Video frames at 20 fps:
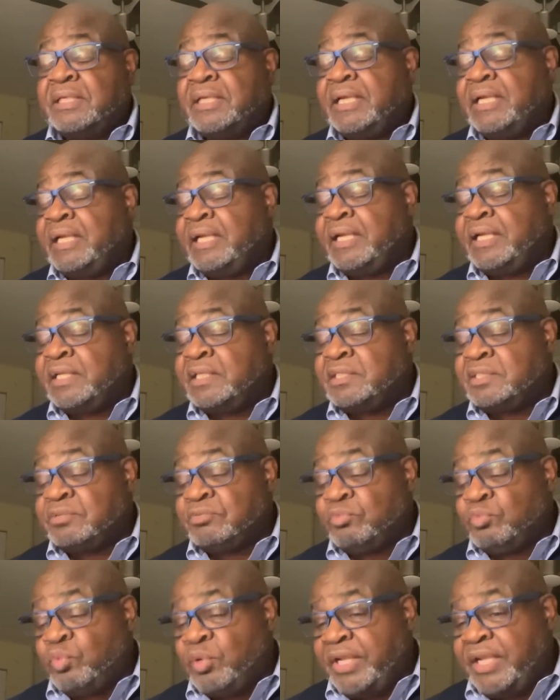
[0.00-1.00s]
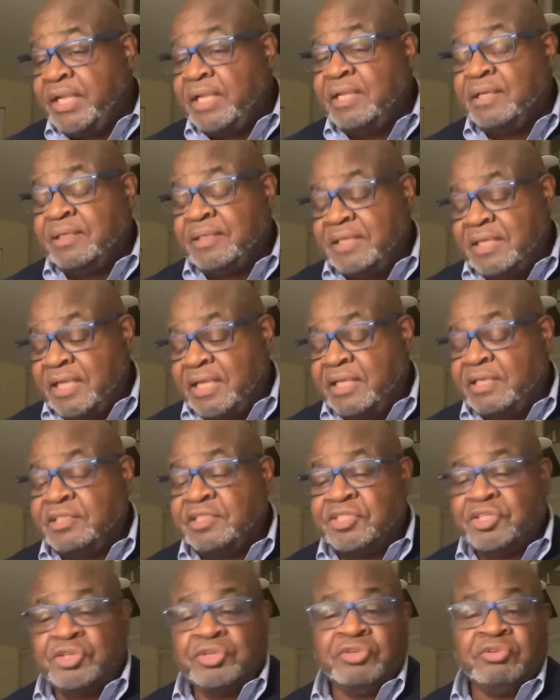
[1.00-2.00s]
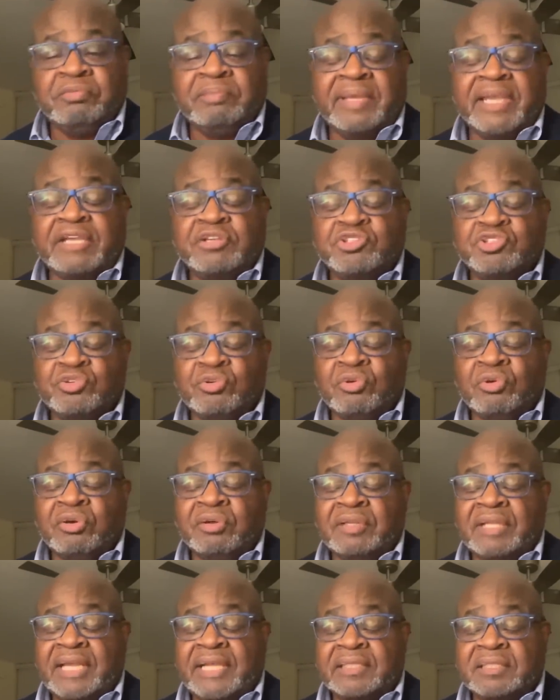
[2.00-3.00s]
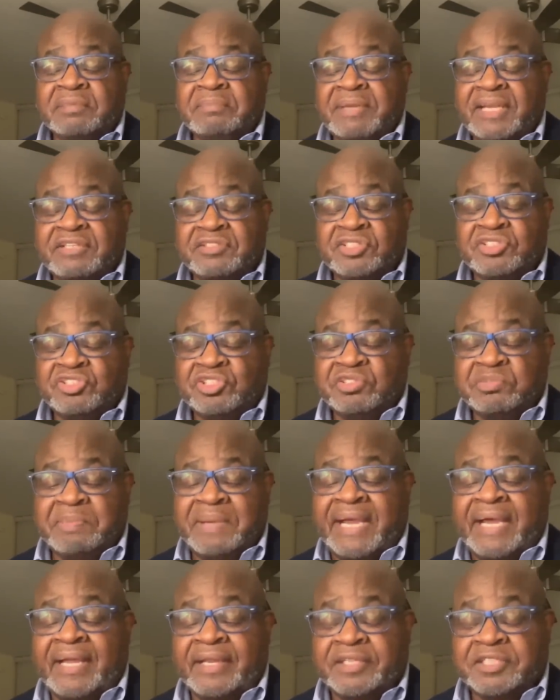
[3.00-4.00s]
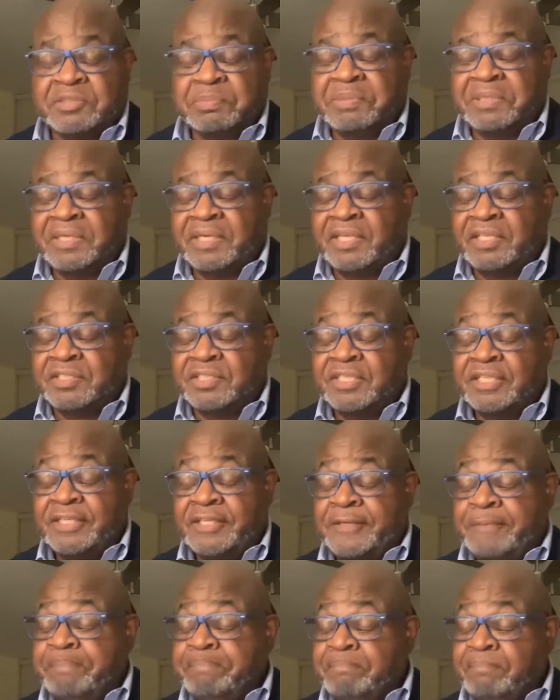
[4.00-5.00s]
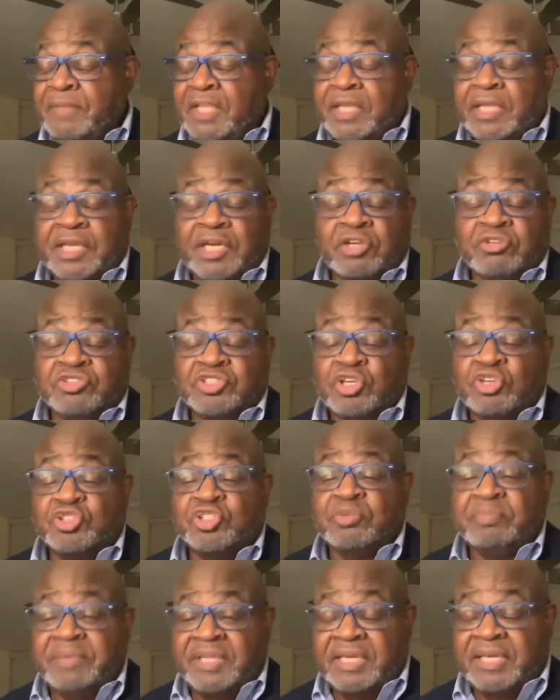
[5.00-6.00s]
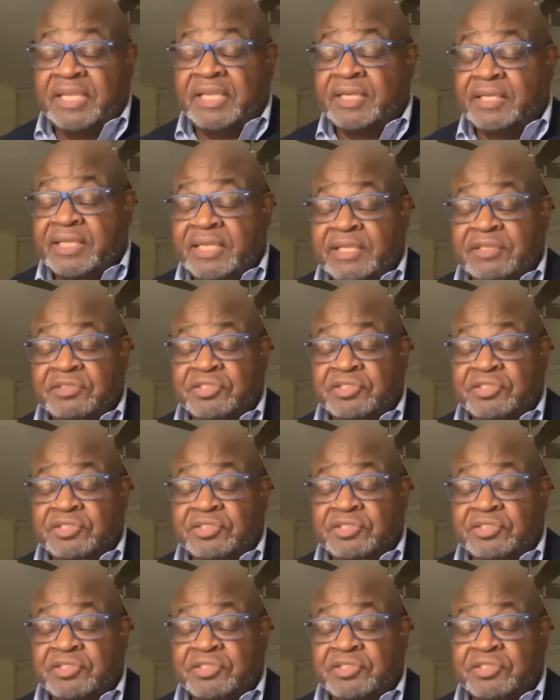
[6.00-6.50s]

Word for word: is we need to make sure that the message is balanced because you know social media can